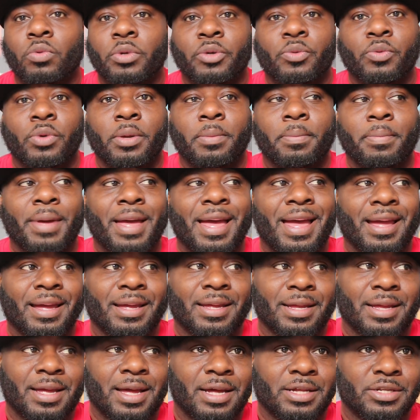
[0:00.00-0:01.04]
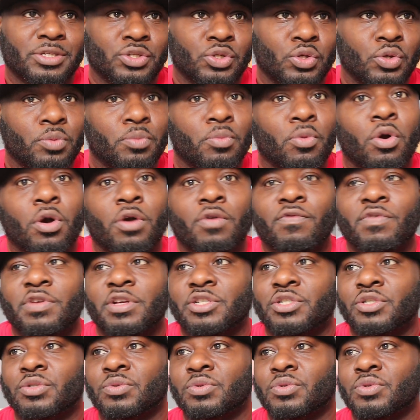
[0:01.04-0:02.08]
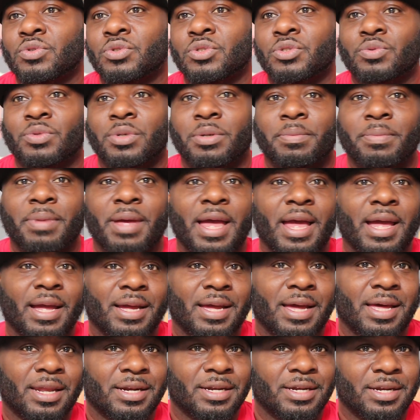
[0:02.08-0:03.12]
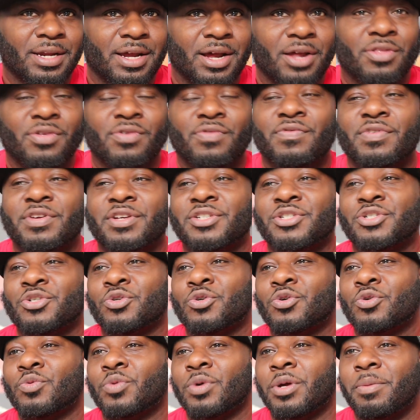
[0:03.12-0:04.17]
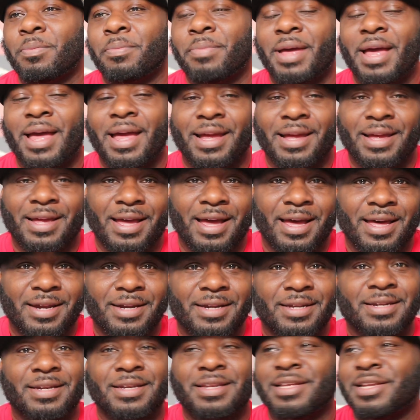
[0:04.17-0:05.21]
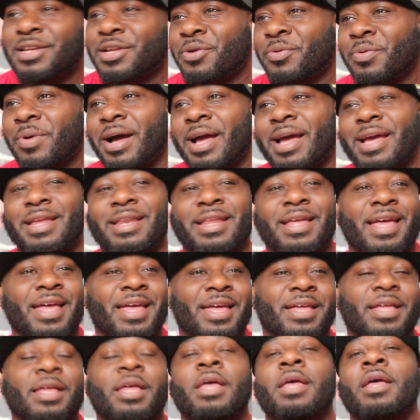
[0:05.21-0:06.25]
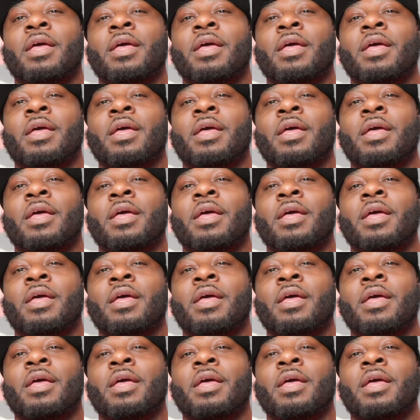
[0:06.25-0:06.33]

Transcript: we went back and got two more visuals, went back, got another visual, went back, got a lily white hat.